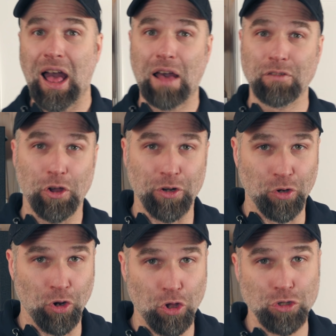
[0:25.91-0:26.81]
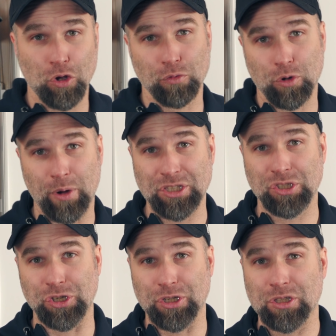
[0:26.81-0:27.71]
I've gotten a lot of
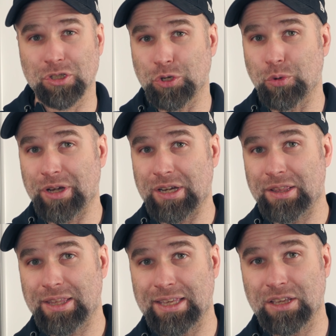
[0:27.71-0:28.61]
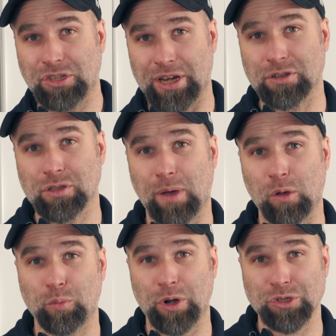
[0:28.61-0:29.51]
questions during the years
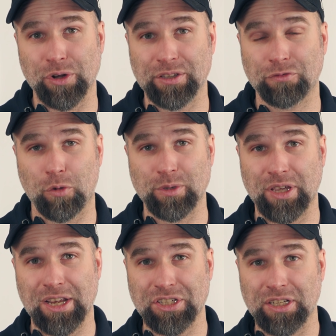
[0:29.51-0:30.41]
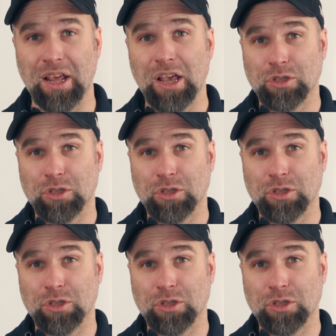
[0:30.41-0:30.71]
about pressurized fermentation.